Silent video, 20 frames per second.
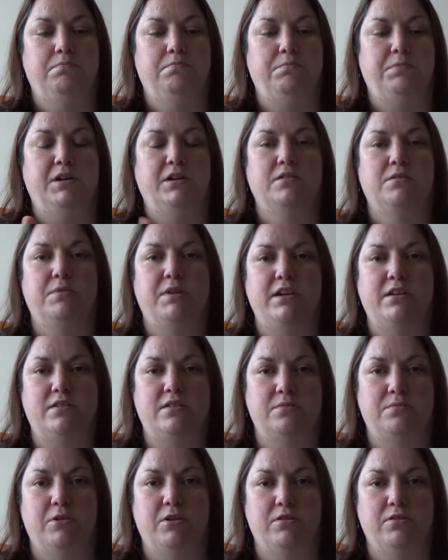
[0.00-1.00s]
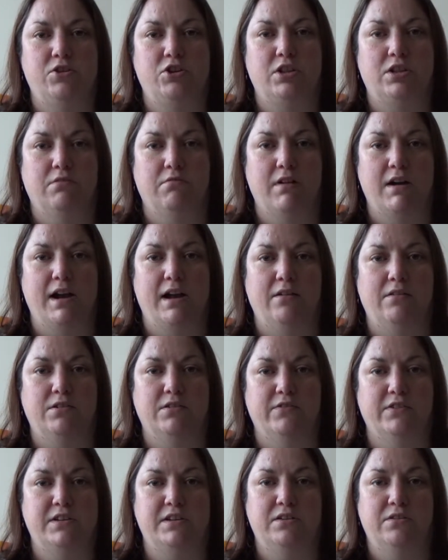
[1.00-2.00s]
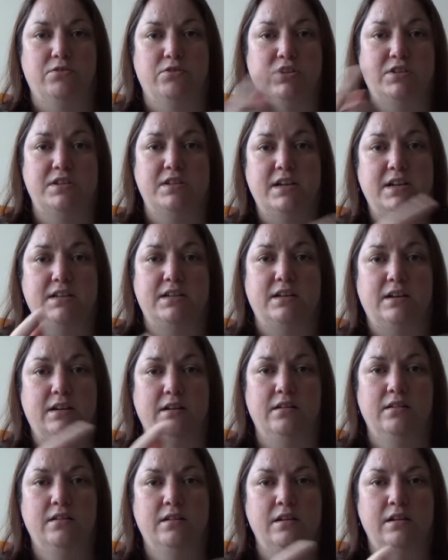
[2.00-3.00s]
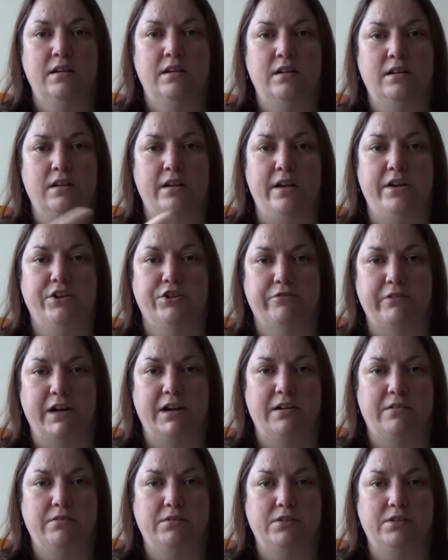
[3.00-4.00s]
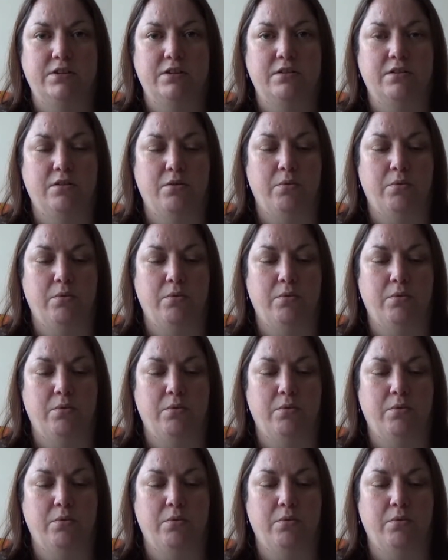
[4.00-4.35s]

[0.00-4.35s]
Because when you swatch in the round, obviously you're just knitting each round,